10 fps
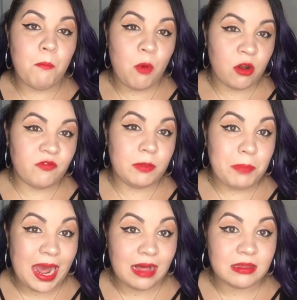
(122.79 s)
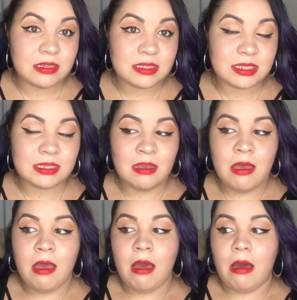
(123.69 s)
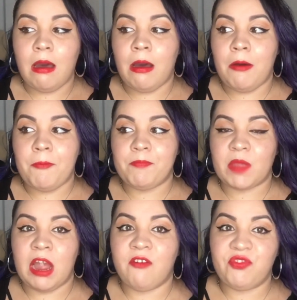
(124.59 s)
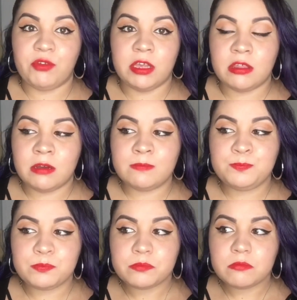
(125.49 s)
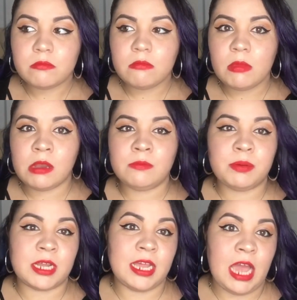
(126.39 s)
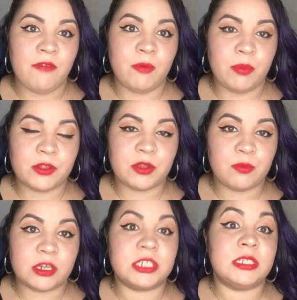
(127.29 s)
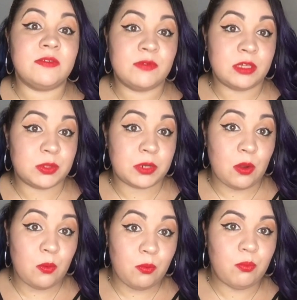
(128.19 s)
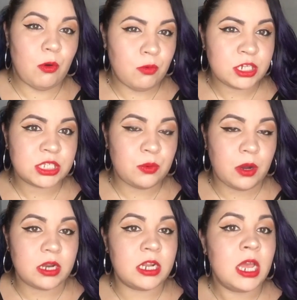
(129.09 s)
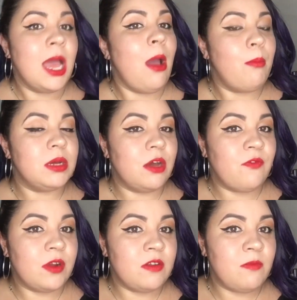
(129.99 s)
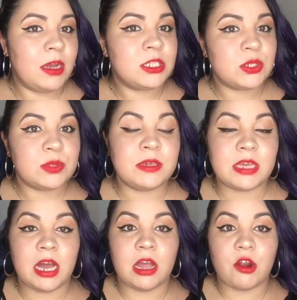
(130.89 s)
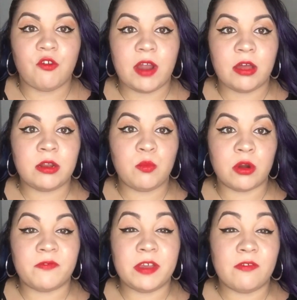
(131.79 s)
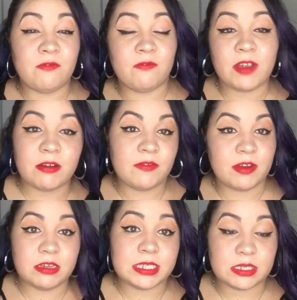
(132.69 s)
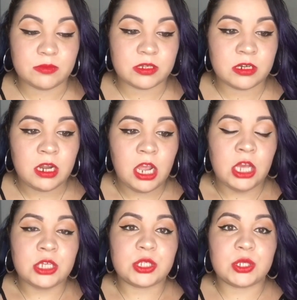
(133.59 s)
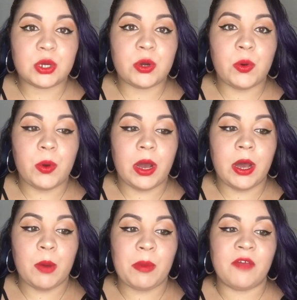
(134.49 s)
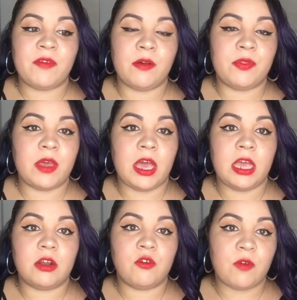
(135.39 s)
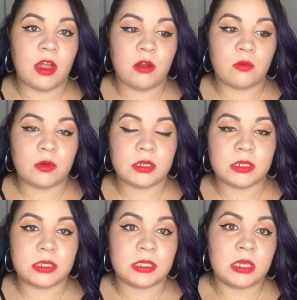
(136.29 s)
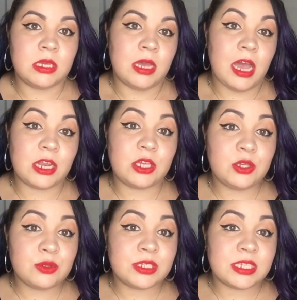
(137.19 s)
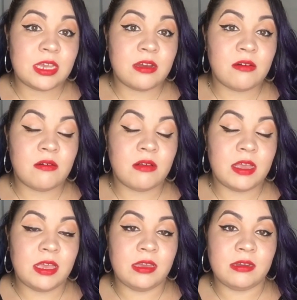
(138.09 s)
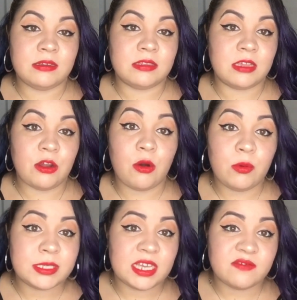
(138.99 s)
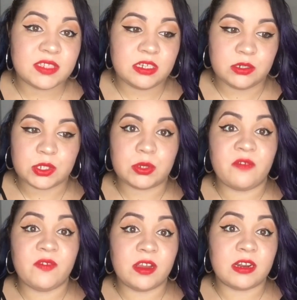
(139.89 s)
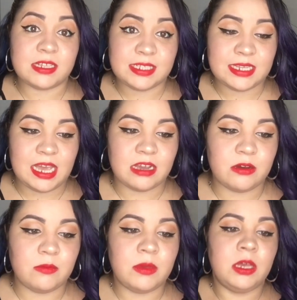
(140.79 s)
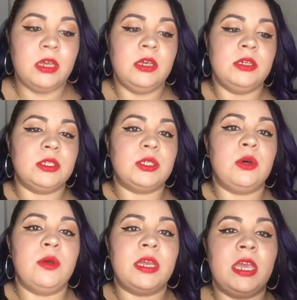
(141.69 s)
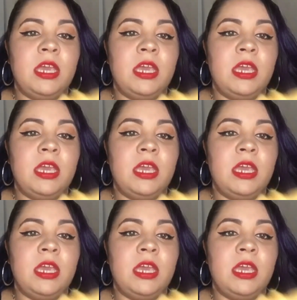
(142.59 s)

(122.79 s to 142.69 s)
Morphe palettes. Um, I have three of them, but I haven't bought their brushes, even though that's what I originally wanted. But a friend of mine told me that Crown and Morphe are very, very similar. So um, I found that Crown was had a huge sale and they always have sales so I figured I'd snag them. So it